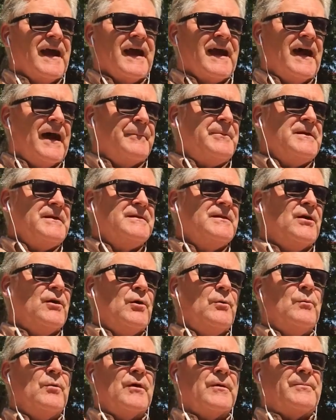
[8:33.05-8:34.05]
Copy the
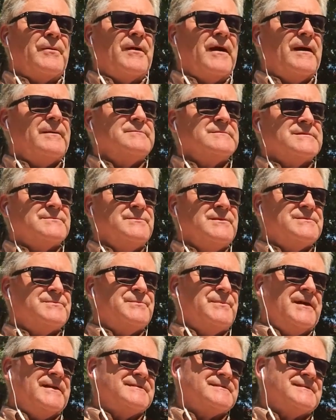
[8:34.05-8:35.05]
homework problems, Ms.
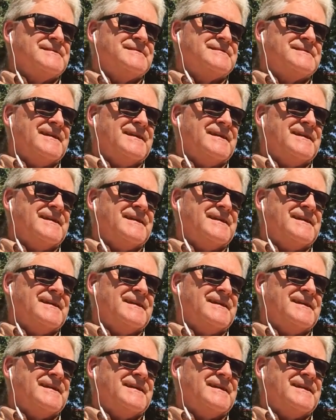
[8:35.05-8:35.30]
Benson